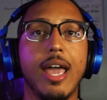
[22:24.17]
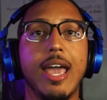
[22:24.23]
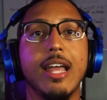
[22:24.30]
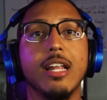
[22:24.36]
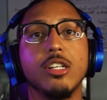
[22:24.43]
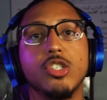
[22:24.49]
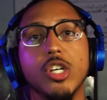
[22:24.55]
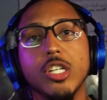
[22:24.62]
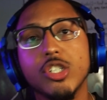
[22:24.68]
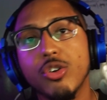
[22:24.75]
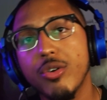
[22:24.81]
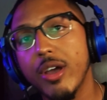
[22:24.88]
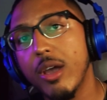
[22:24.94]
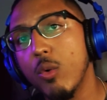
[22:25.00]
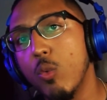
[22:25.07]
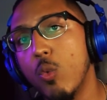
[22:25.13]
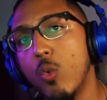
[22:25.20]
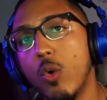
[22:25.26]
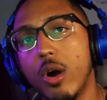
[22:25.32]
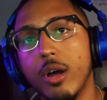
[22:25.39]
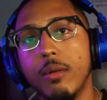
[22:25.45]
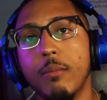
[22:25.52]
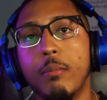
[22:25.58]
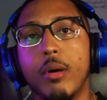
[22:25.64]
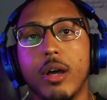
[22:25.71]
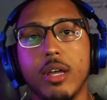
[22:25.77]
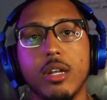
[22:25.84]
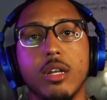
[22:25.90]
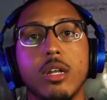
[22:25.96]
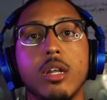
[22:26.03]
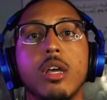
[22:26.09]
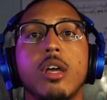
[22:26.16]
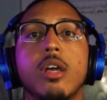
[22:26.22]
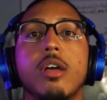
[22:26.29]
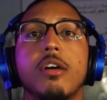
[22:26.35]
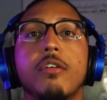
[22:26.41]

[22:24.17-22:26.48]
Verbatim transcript: and just create one button